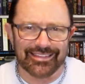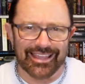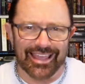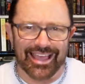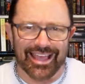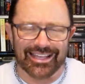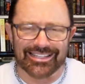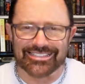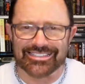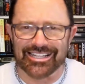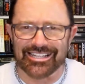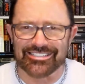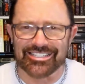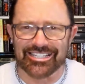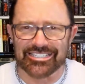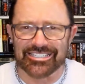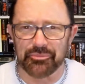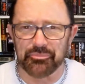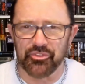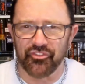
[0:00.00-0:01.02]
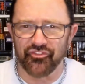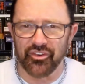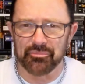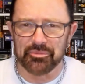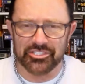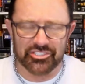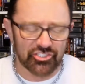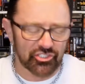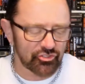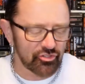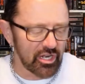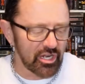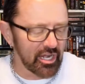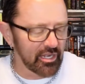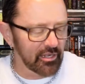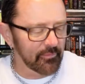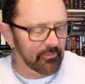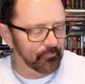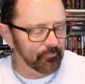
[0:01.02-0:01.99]
Yeah, it sounds like something from The
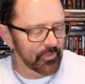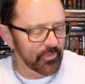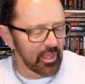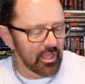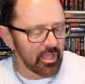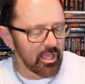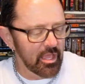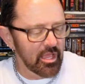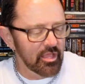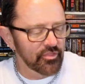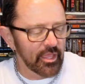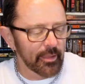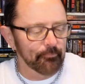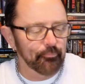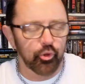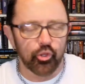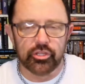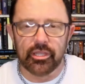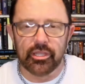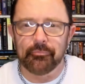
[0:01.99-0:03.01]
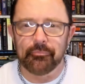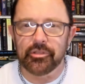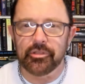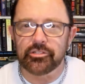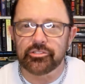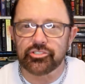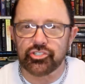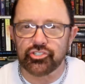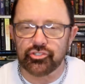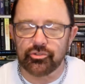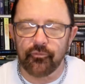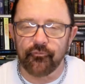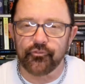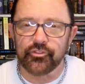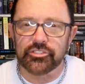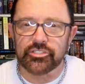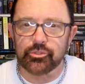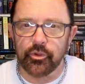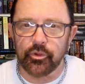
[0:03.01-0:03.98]
String. They pulled him
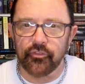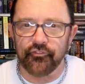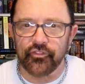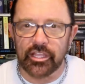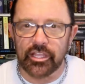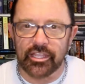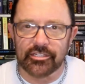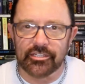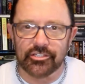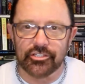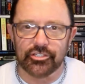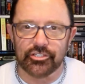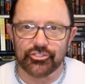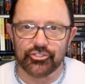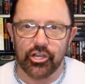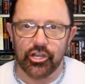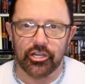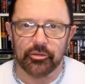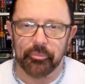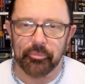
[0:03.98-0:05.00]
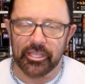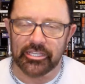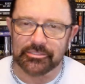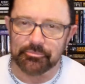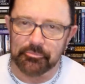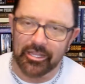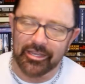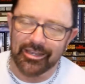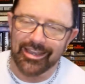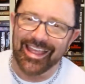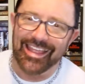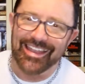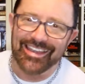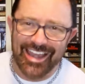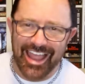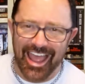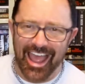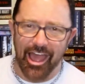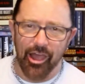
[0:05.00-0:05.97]
swiftly into the dark basement.
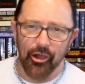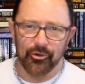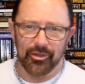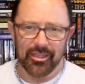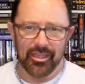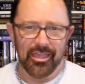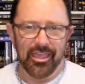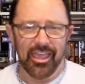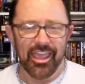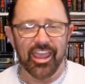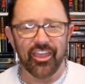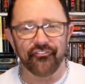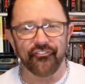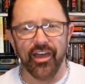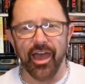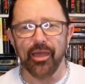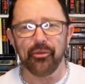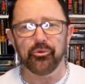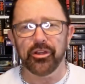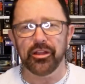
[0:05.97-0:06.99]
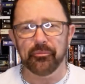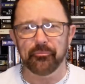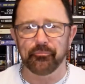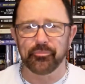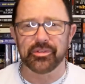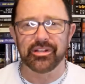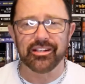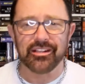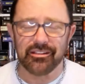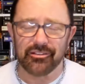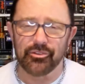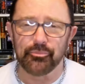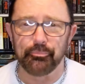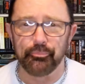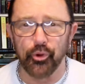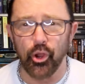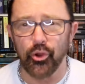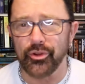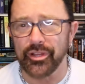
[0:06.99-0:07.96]
Now, if I would
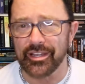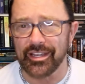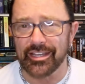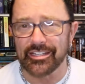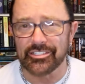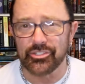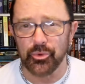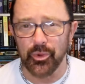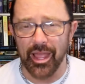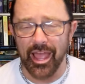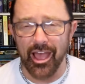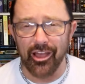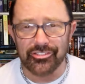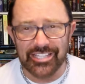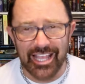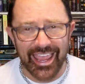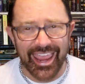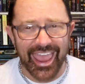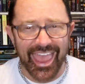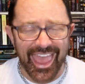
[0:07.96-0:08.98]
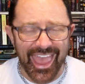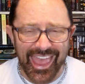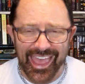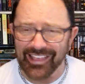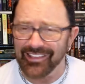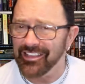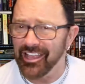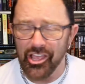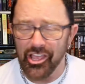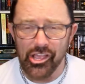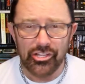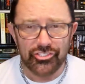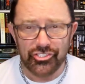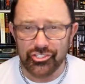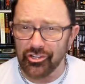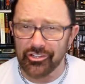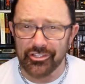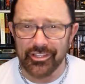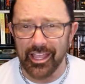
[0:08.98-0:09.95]
have broken into a house, I
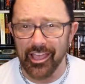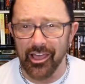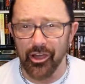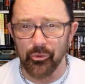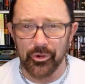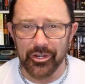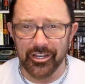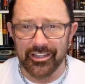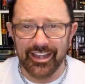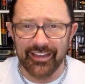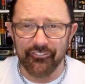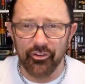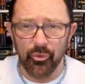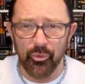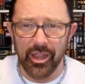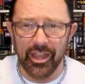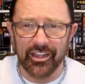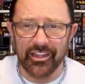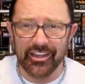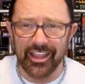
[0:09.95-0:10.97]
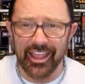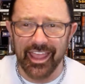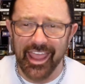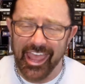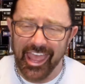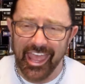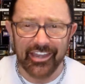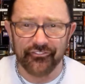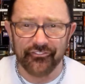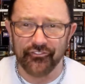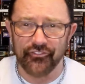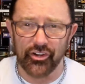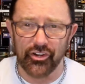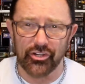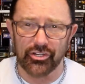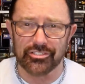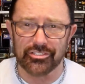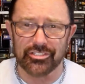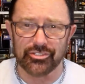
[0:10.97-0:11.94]
sure in the hell would have never went head
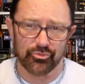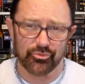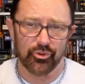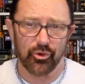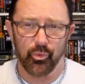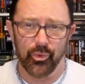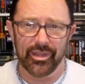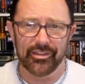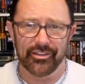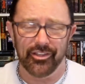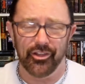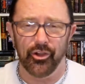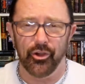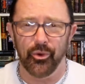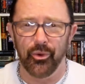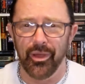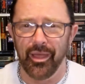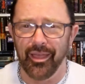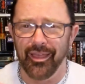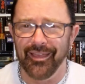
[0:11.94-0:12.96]
first through a window.